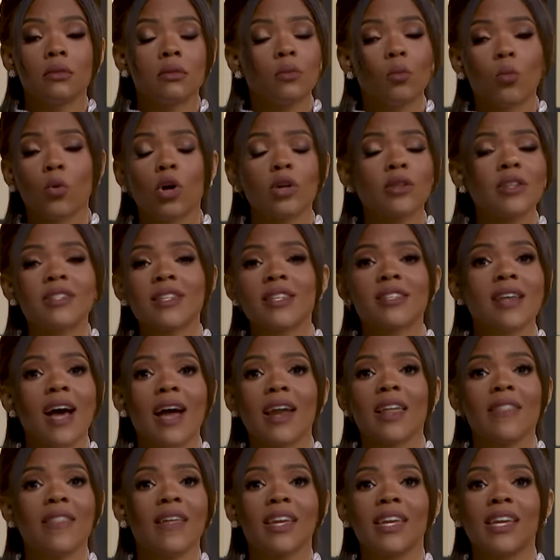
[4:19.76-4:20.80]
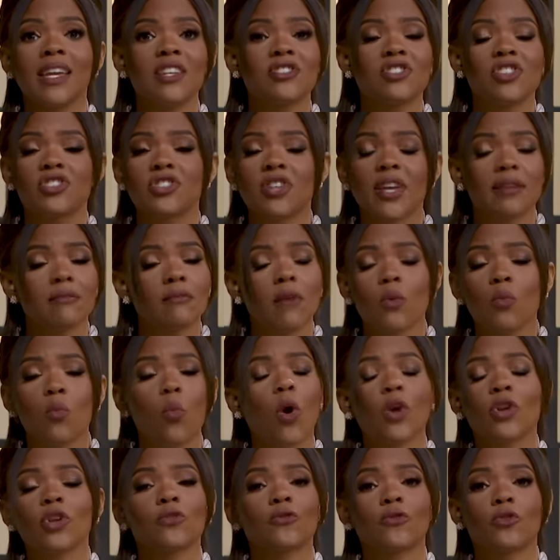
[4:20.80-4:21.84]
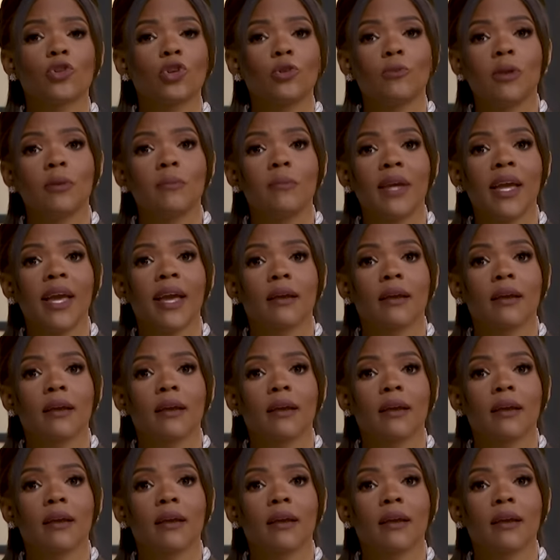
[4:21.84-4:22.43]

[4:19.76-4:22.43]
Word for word: the world has decided that he's just a, a wonderful human being.